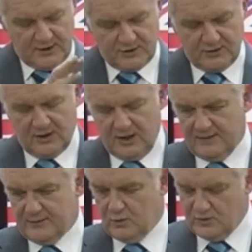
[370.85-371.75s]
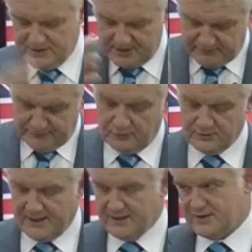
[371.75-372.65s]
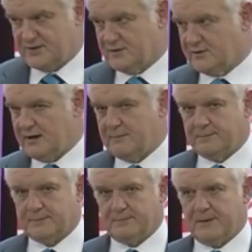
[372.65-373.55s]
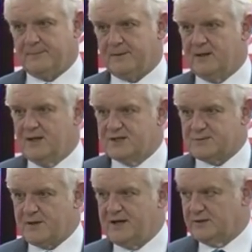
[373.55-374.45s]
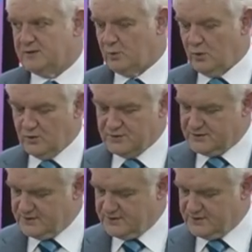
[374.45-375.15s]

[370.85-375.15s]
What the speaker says: couldn't climb the walls and they'd fall down because of the ground pepper sprayed on the walls,